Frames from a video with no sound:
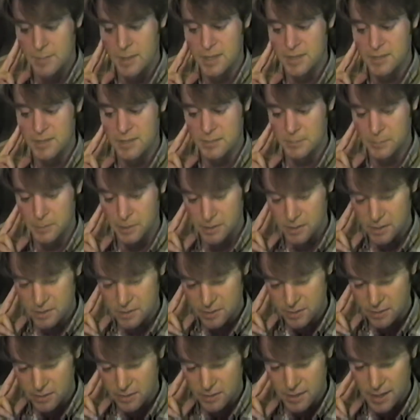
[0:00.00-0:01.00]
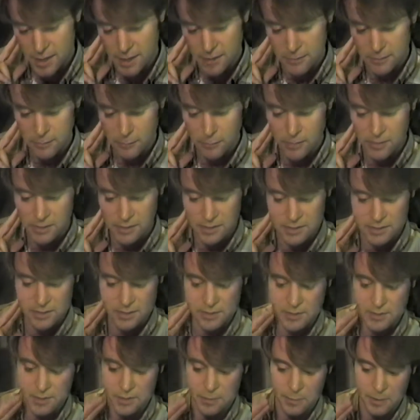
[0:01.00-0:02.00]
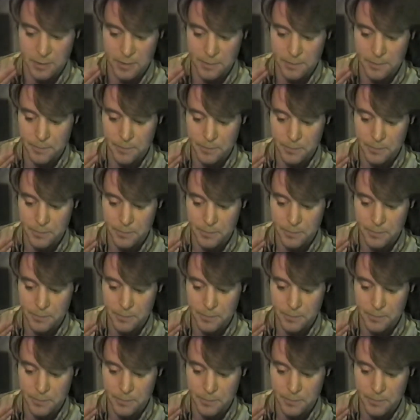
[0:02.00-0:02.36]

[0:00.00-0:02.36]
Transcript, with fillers: makes the book turn out worthless and stupid.